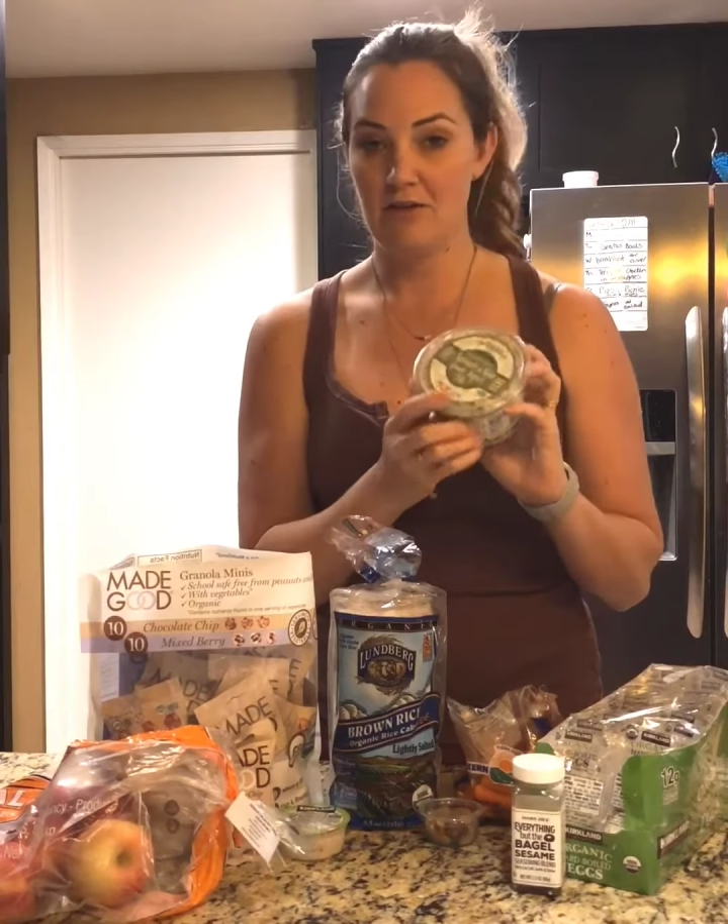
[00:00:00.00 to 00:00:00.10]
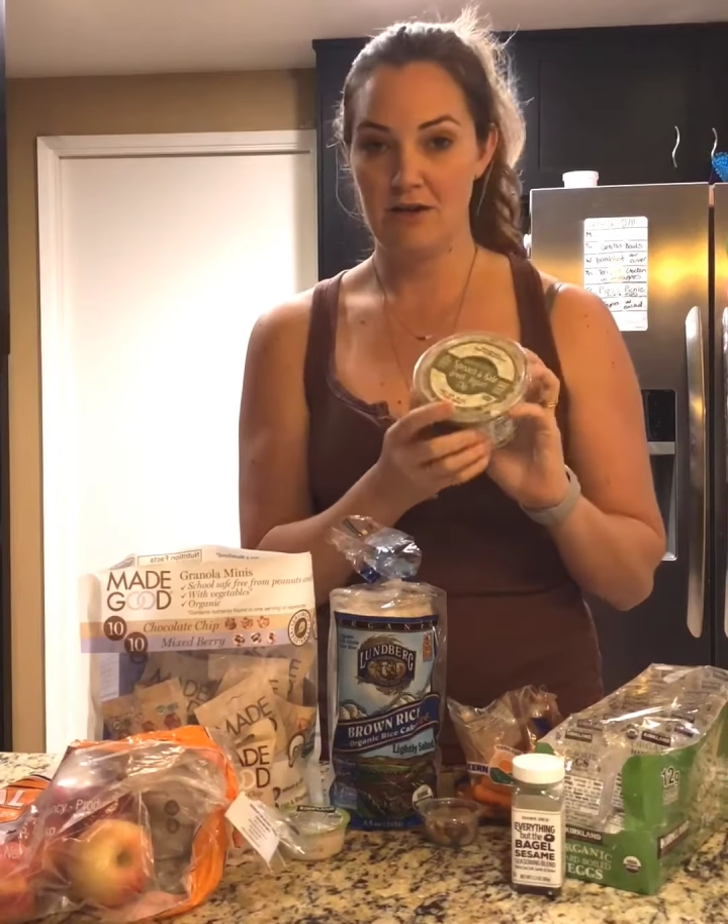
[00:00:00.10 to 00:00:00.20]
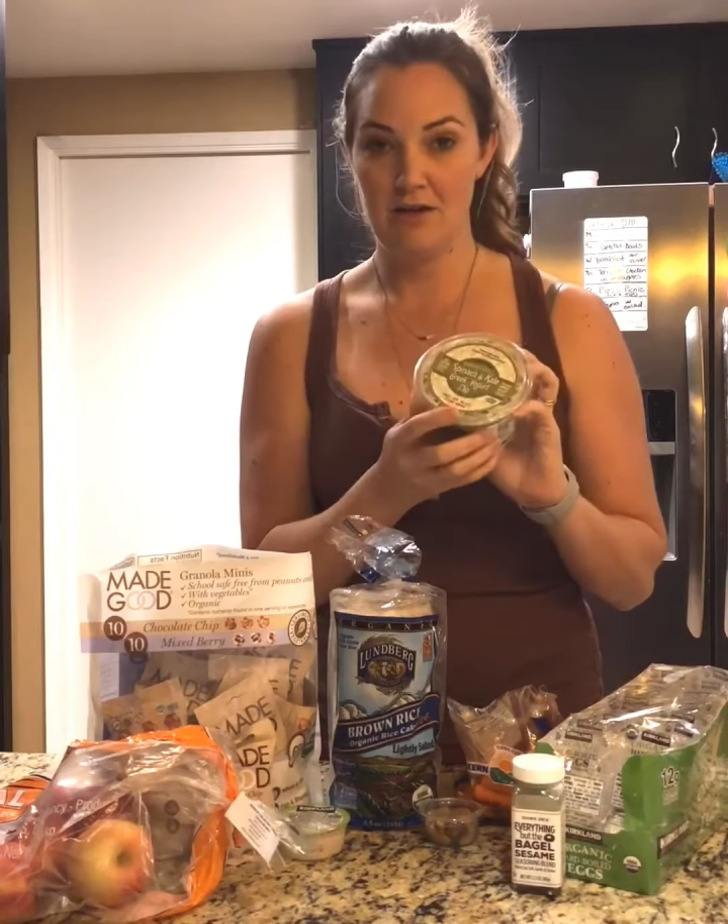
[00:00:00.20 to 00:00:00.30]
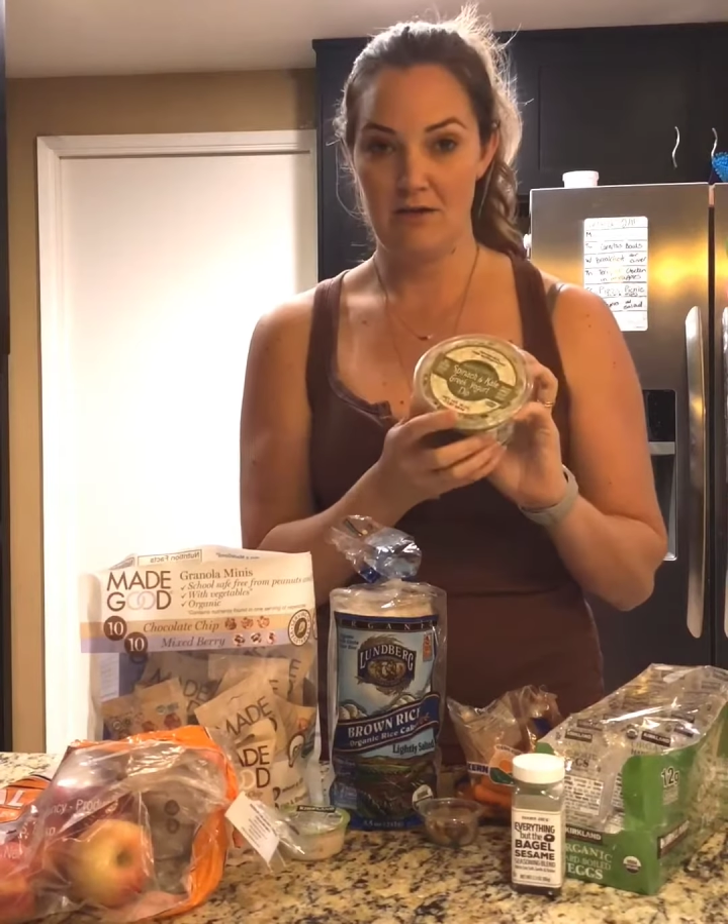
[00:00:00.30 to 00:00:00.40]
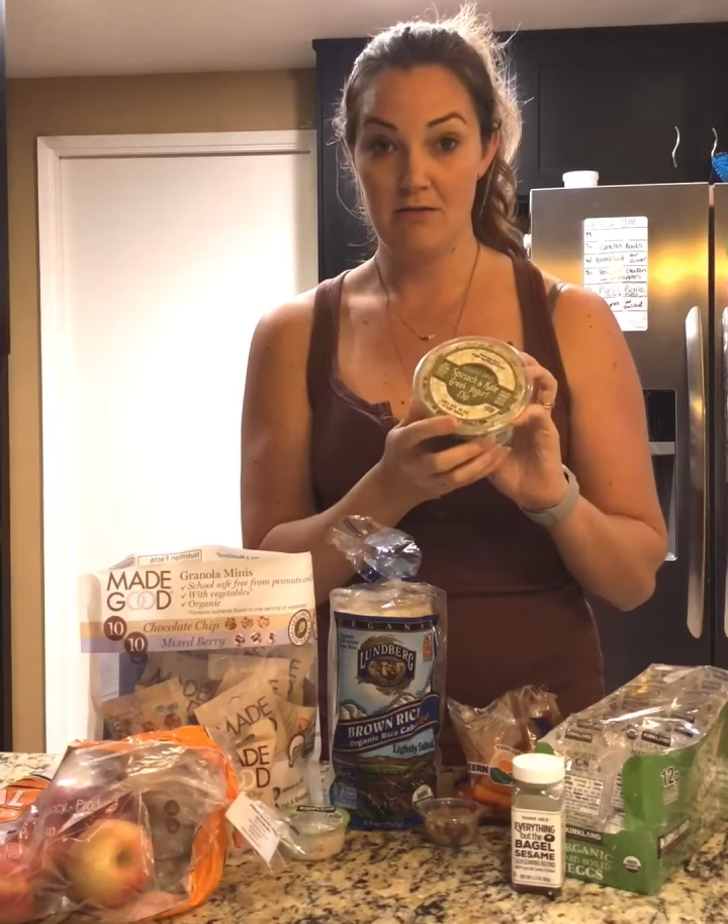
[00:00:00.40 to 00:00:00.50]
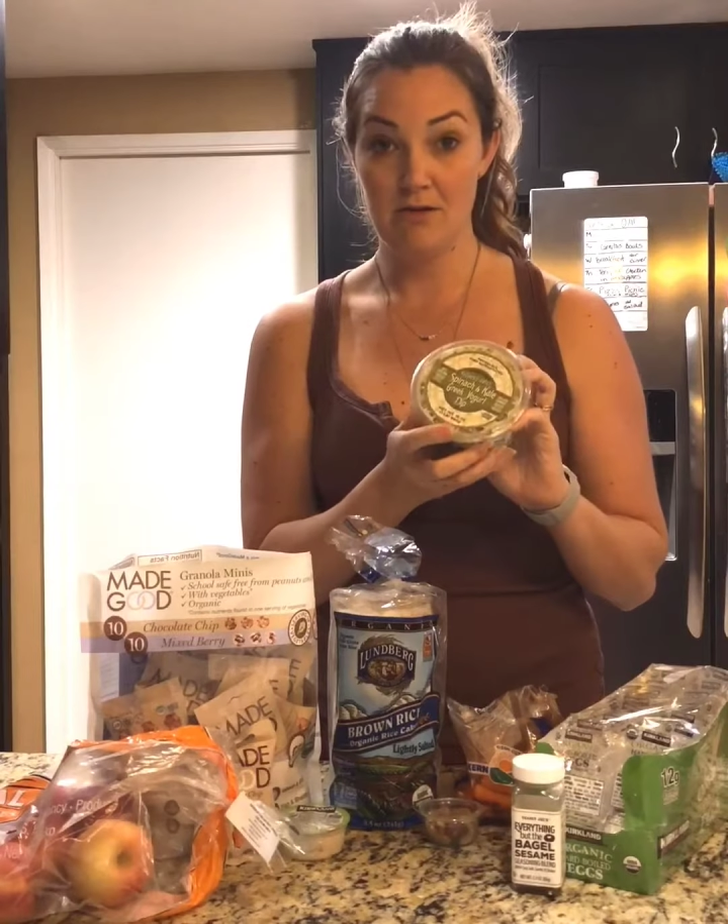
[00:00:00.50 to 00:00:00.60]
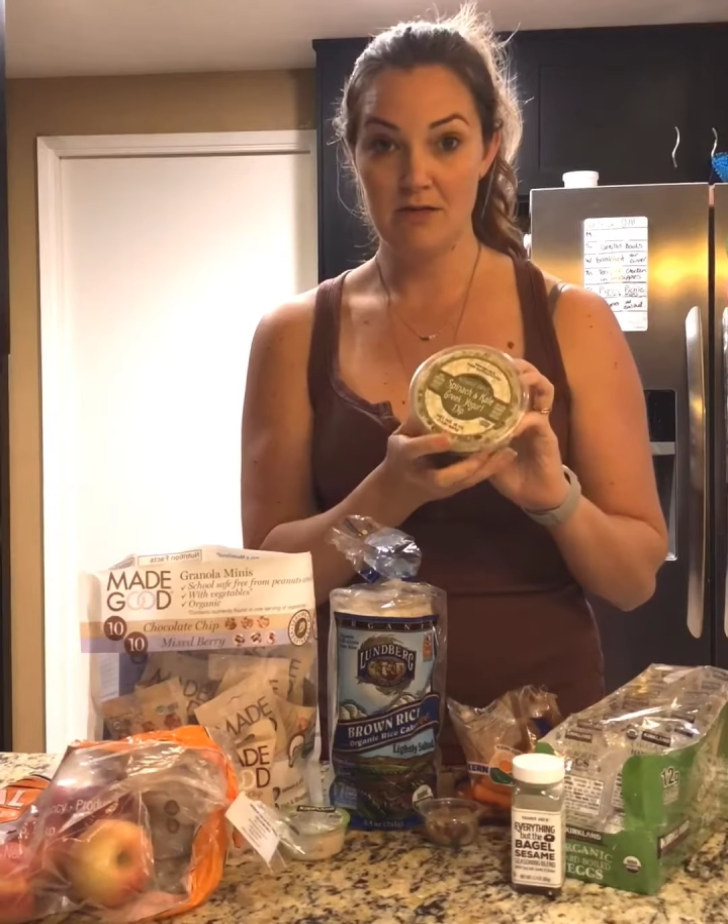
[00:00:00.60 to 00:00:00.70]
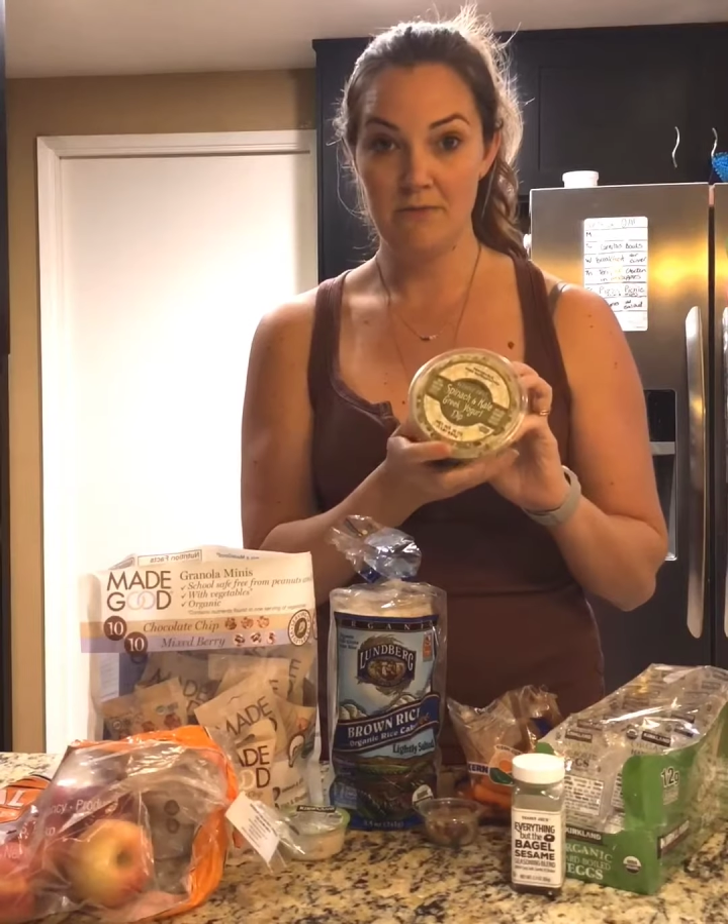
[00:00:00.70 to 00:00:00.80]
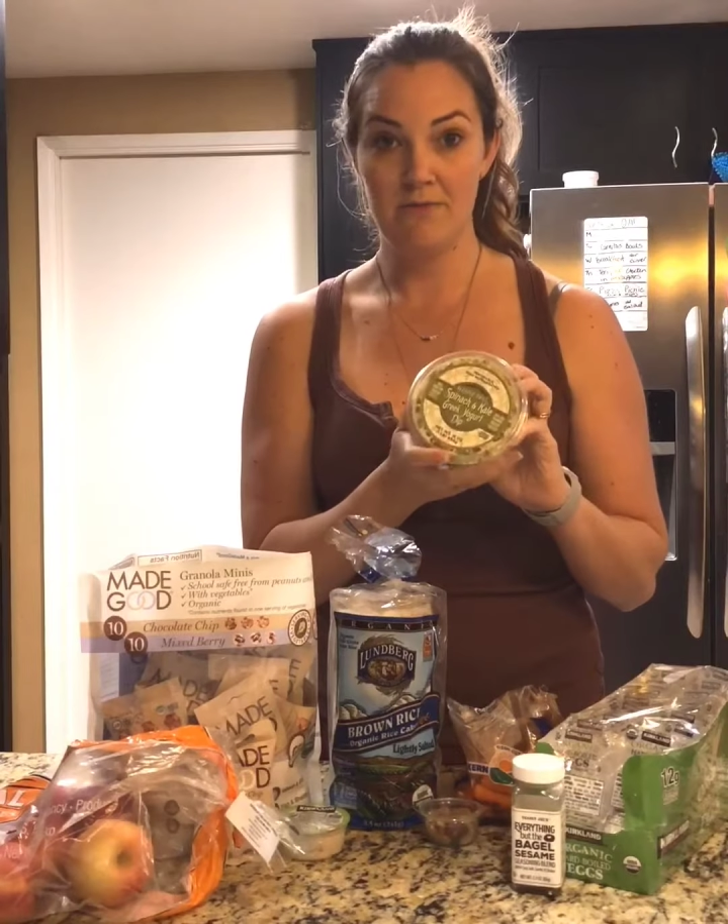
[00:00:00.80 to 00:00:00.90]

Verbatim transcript: Greek yogurt dip